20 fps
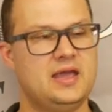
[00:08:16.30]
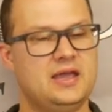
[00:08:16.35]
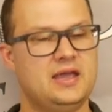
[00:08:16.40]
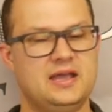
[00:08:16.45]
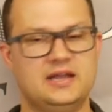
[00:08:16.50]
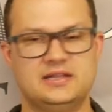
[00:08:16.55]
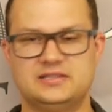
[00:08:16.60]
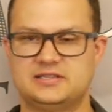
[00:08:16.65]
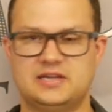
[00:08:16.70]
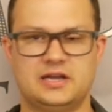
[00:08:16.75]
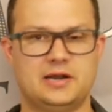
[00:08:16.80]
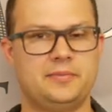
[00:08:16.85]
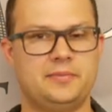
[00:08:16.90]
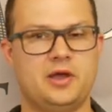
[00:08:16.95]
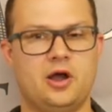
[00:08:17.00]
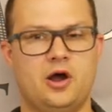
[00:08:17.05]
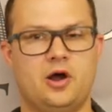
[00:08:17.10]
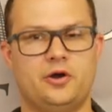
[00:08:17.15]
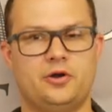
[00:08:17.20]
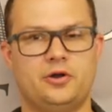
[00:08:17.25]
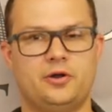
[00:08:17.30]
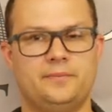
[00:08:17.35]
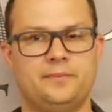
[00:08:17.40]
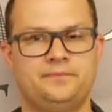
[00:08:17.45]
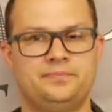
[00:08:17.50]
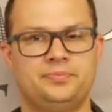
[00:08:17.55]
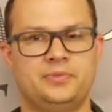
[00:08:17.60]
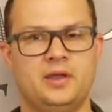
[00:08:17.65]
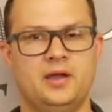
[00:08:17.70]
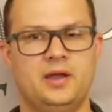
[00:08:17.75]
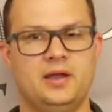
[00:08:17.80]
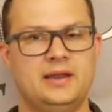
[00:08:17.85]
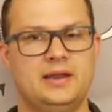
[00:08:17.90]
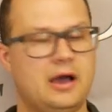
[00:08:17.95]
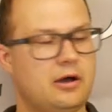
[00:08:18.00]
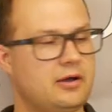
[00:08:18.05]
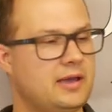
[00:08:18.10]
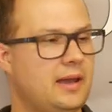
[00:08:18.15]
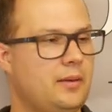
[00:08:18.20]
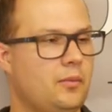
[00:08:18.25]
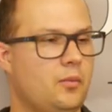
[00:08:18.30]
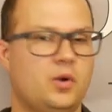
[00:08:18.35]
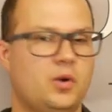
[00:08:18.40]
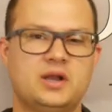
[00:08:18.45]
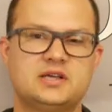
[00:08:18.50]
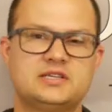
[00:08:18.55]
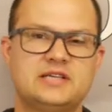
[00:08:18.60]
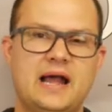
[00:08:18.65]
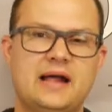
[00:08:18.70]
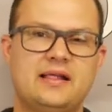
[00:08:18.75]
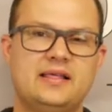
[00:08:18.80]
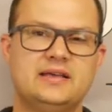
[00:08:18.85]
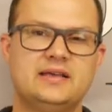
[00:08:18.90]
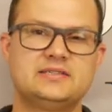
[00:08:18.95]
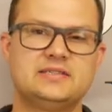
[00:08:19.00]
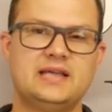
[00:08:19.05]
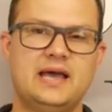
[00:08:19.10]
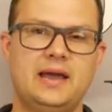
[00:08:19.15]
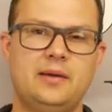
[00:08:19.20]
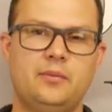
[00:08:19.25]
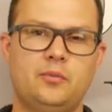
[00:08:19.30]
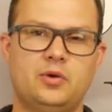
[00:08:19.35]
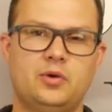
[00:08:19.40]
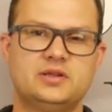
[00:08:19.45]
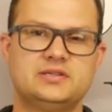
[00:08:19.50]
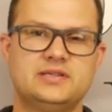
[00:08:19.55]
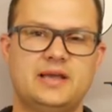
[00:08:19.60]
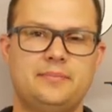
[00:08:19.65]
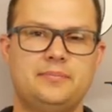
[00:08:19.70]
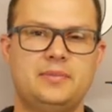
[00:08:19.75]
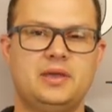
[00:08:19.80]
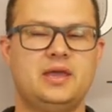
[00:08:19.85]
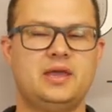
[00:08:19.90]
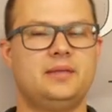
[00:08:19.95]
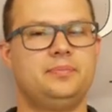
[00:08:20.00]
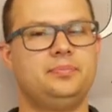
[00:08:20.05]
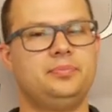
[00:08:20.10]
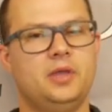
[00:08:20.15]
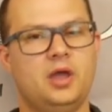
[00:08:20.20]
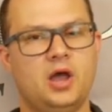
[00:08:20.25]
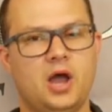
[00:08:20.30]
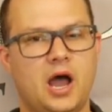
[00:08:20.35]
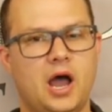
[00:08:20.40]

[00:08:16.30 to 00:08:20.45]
it's gonna be harder. Now again, what exactly is that? What does that mean?